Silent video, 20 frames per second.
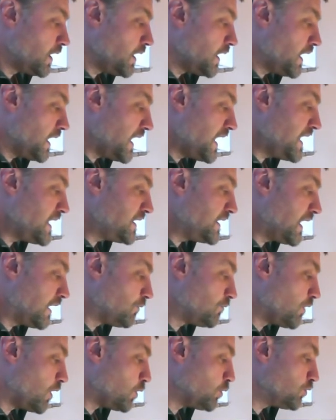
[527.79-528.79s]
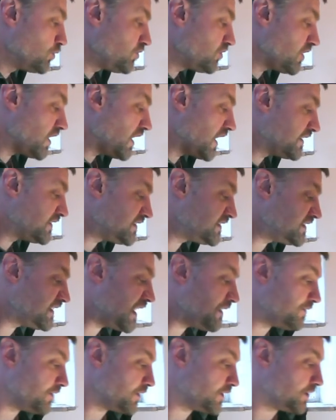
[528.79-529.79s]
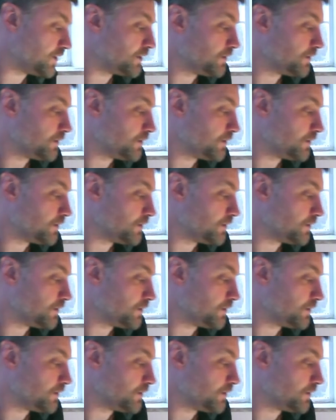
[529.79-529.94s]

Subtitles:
It now rolls a 7.